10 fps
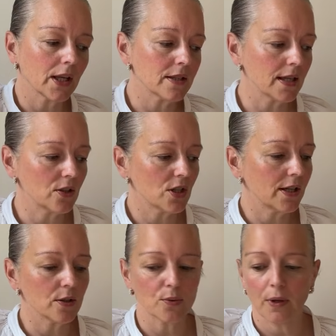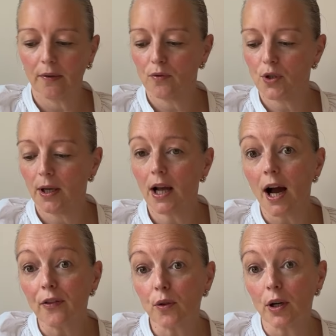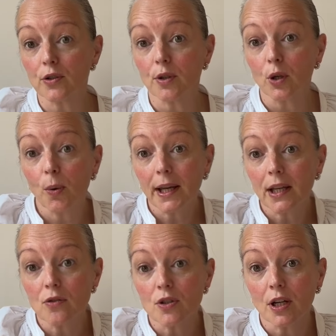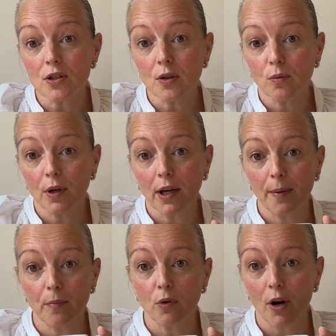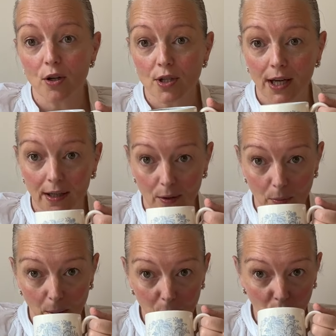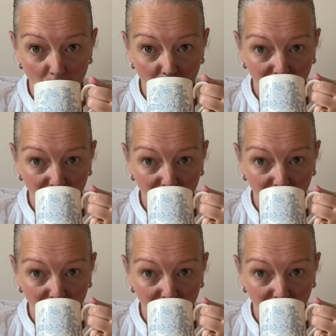essentially that's what I'm doing. I thought I'd do a quick introduction of what I'm crocheting at the moment.